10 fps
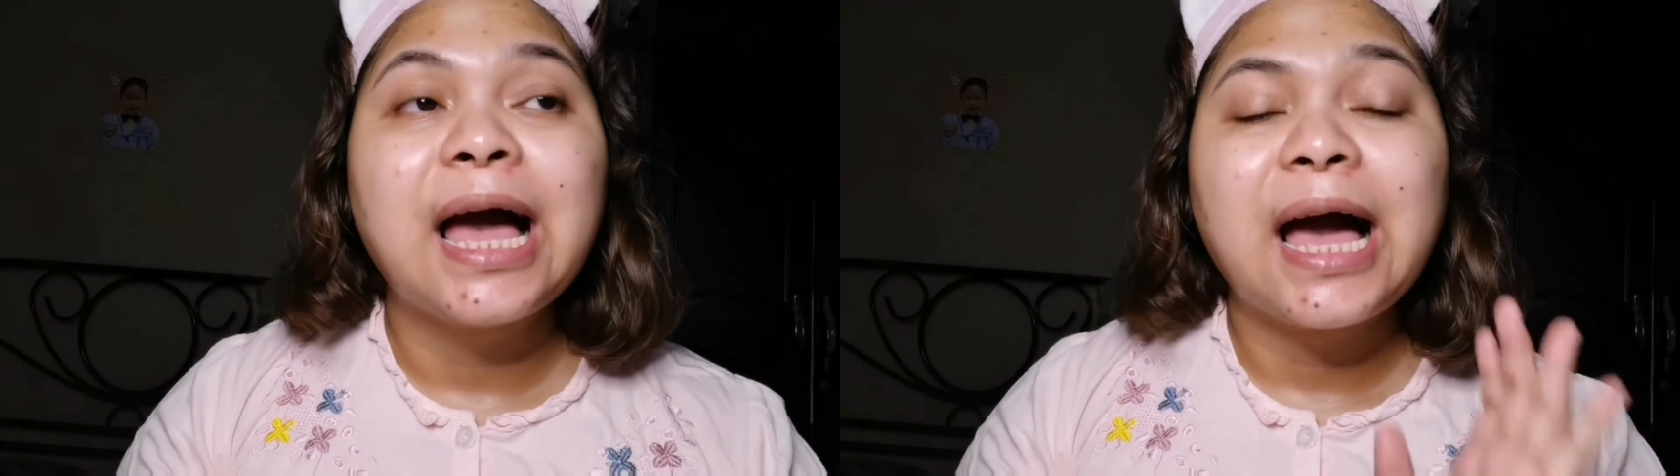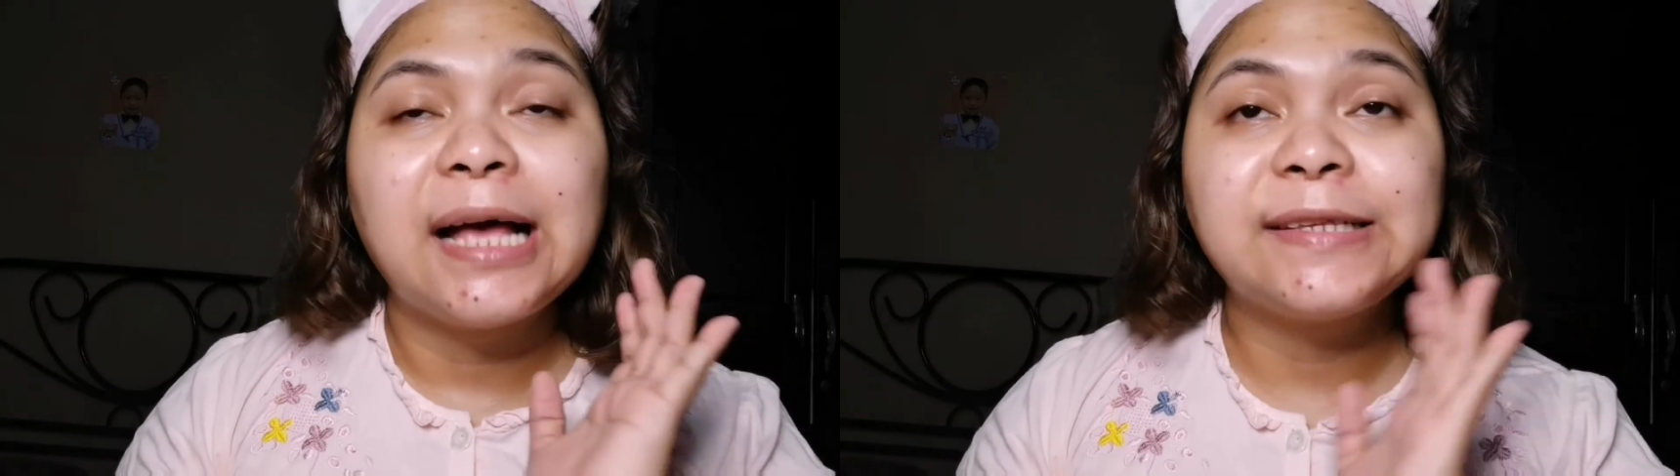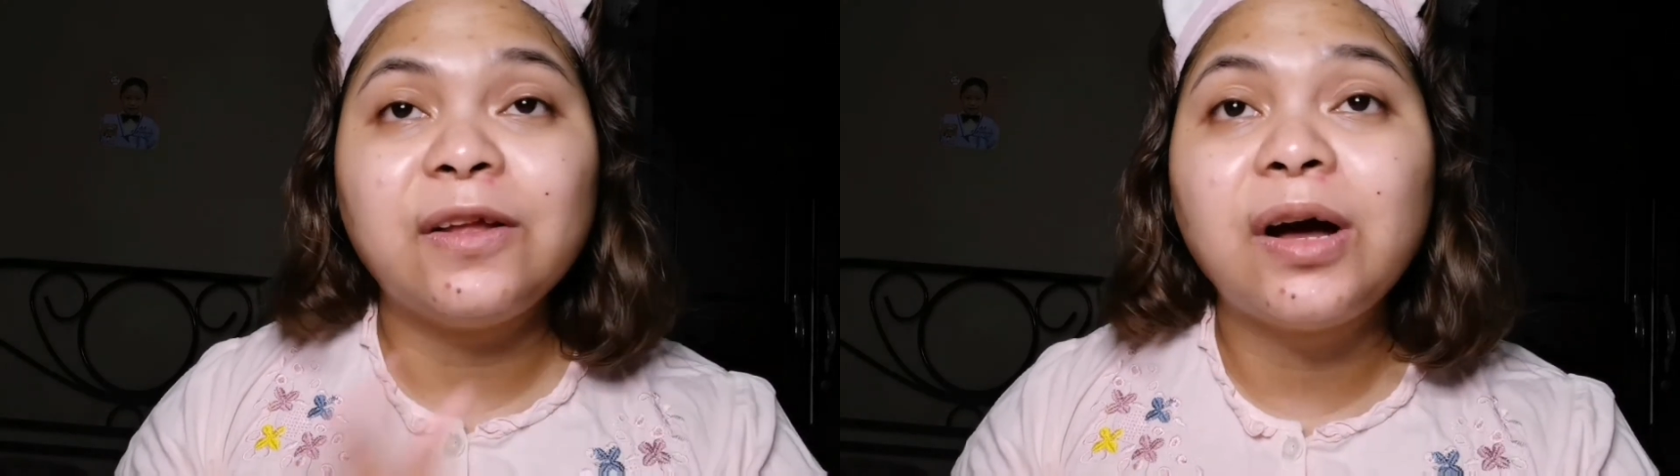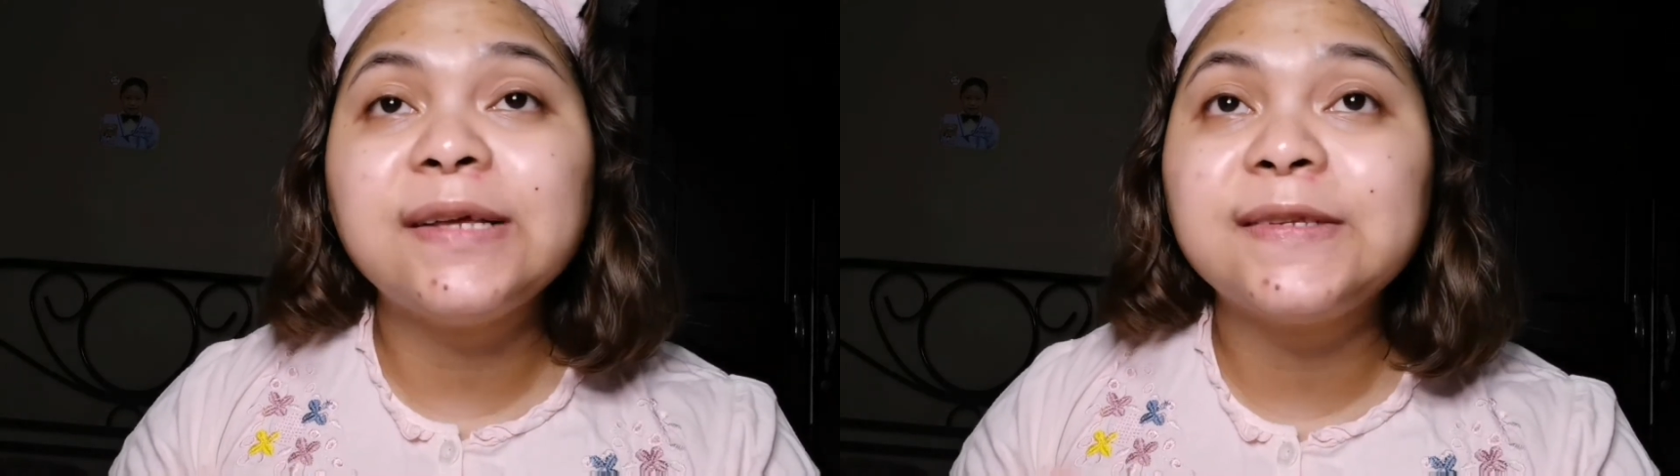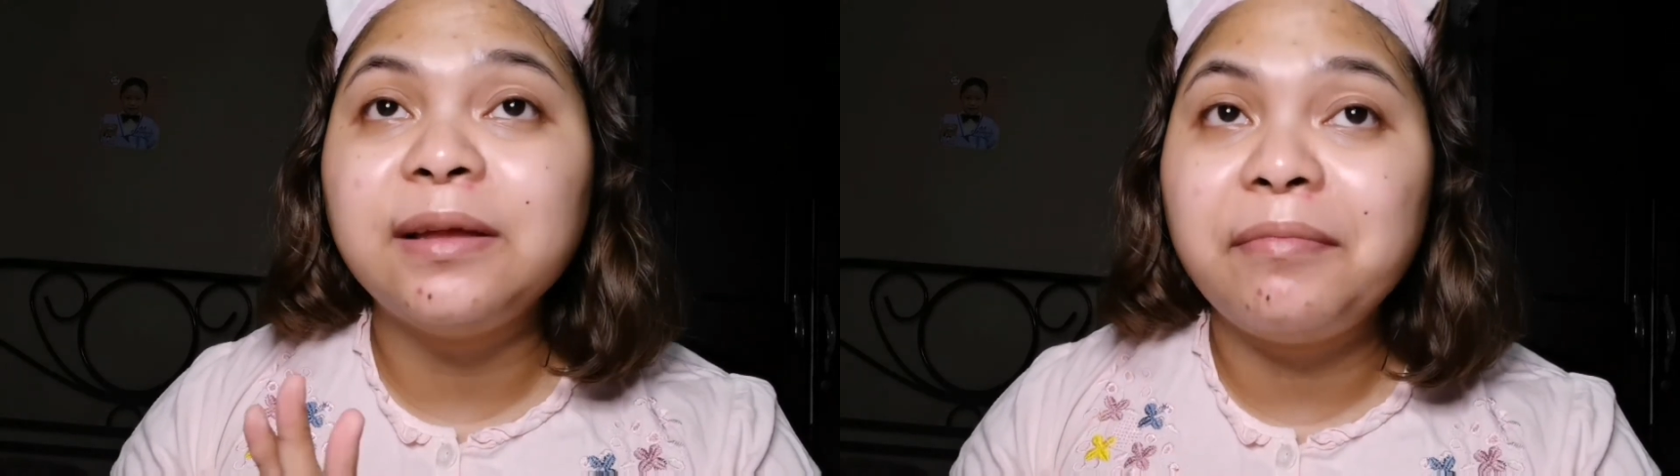As long
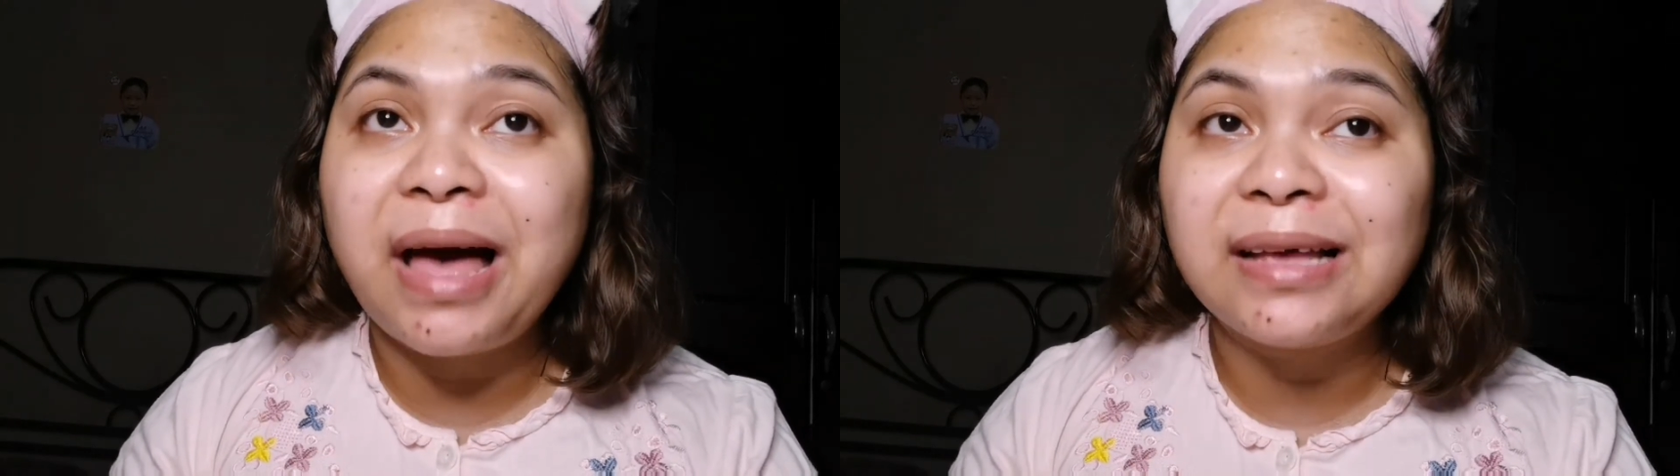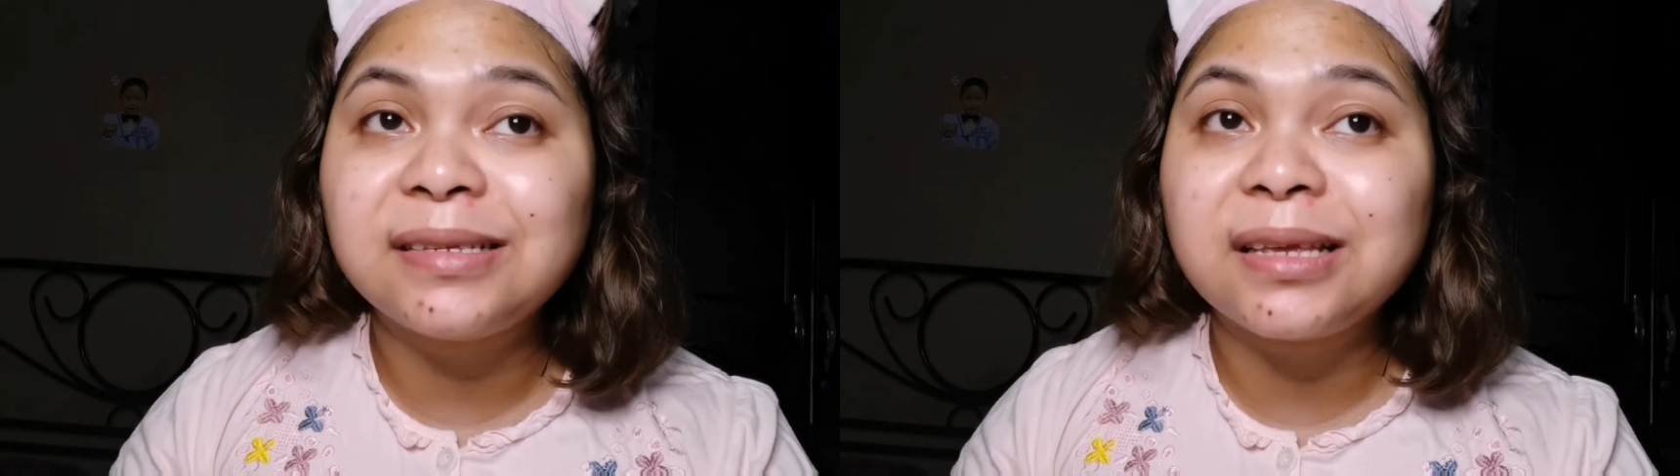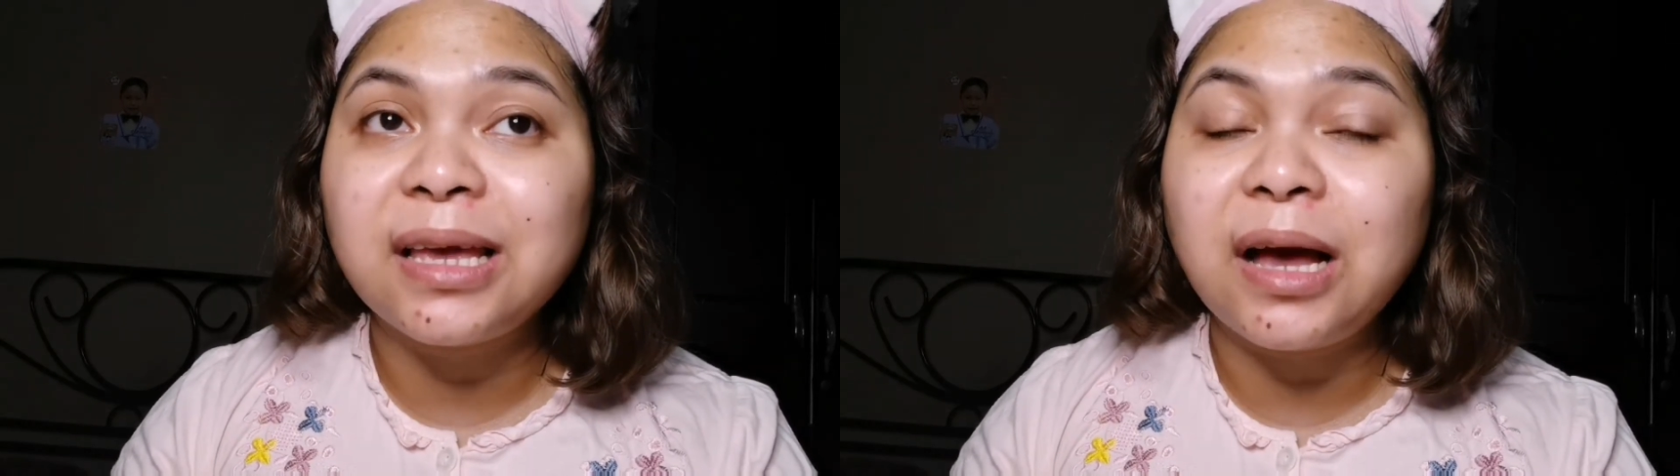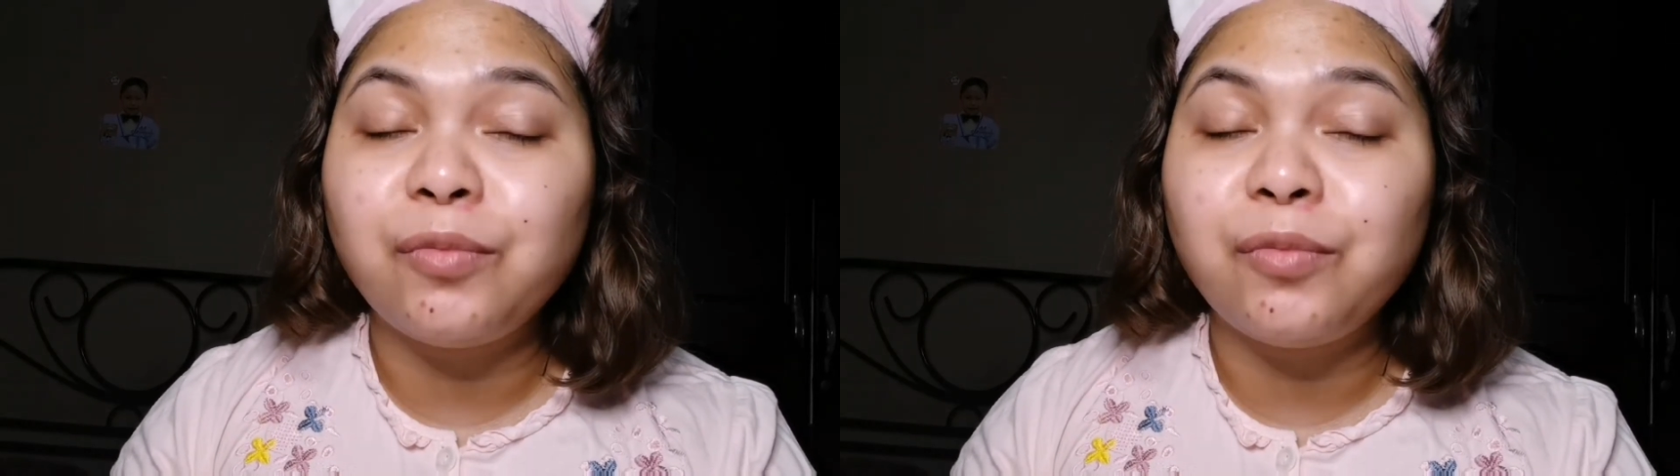as the mask